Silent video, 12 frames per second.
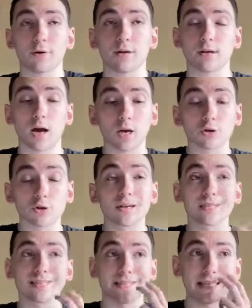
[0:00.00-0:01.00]
and
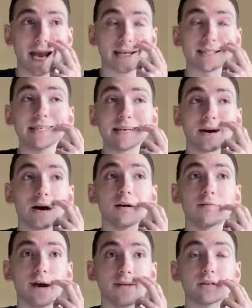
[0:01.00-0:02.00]
contradicted the idea
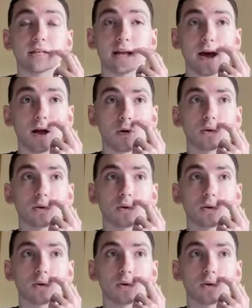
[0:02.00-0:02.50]
of heaven and hell,